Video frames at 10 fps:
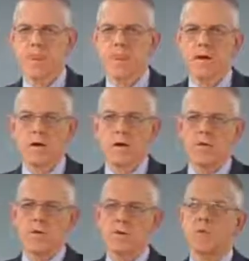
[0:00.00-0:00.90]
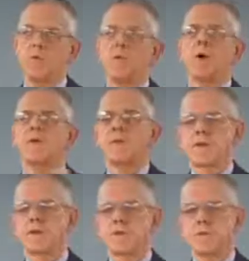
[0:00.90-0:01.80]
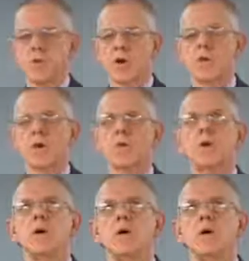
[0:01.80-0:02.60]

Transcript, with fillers: of, of this water vapor,